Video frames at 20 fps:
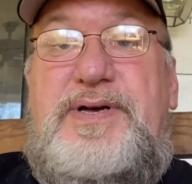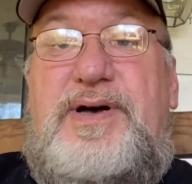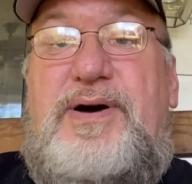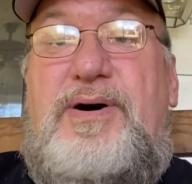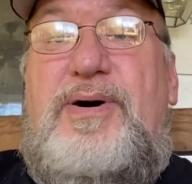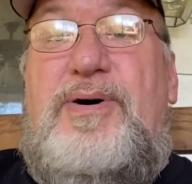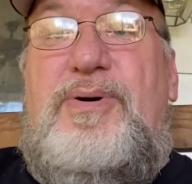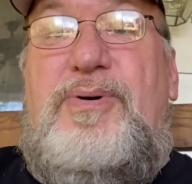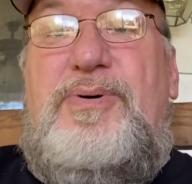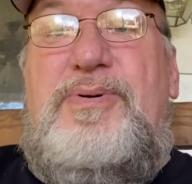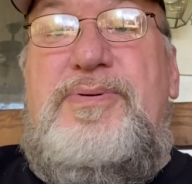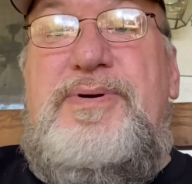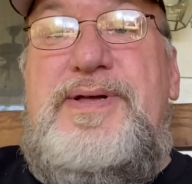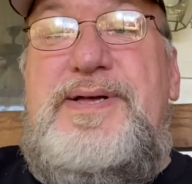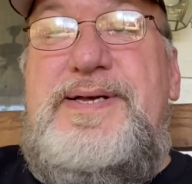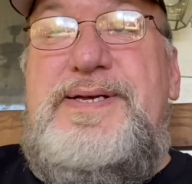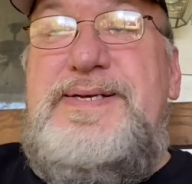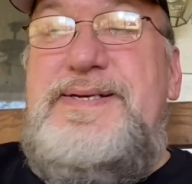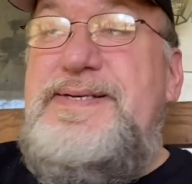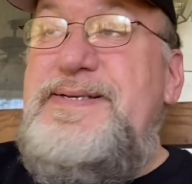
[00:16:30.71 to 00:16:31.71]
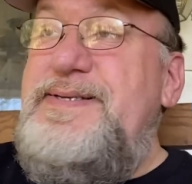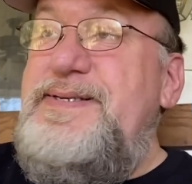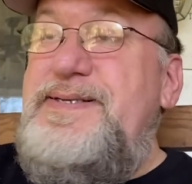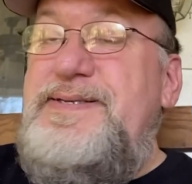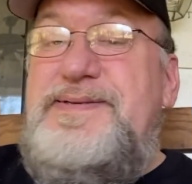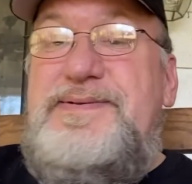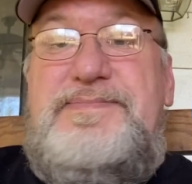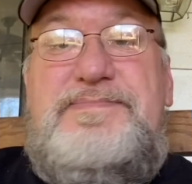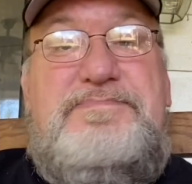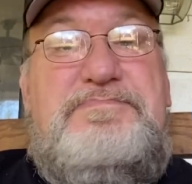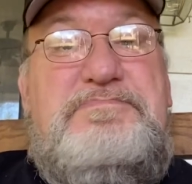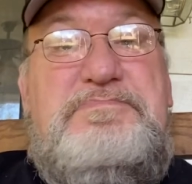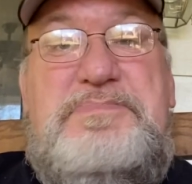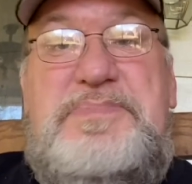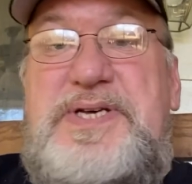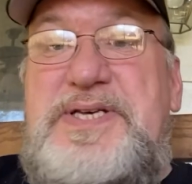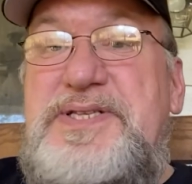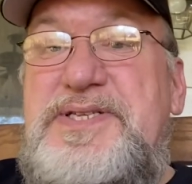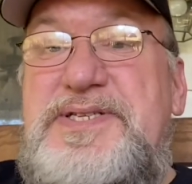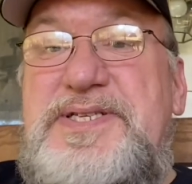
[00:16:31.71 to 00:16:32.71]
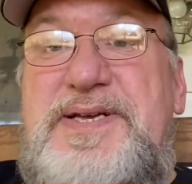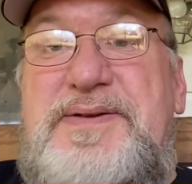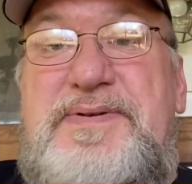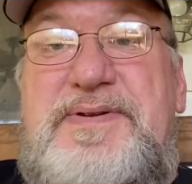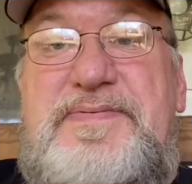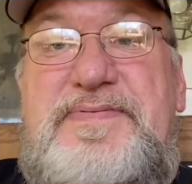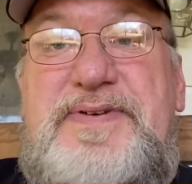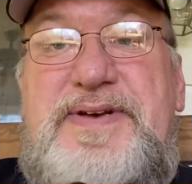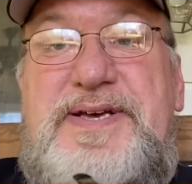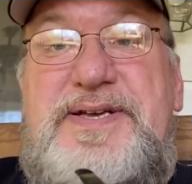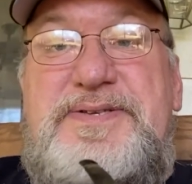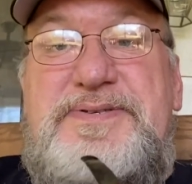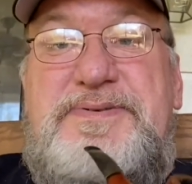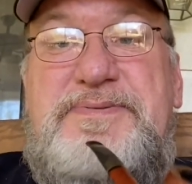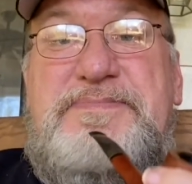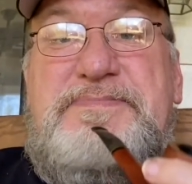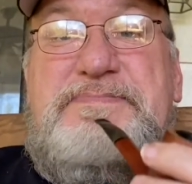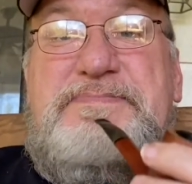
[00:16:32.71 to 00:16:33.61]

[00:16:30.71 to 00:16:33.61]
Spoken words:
haul. Doesn't seem to faze her.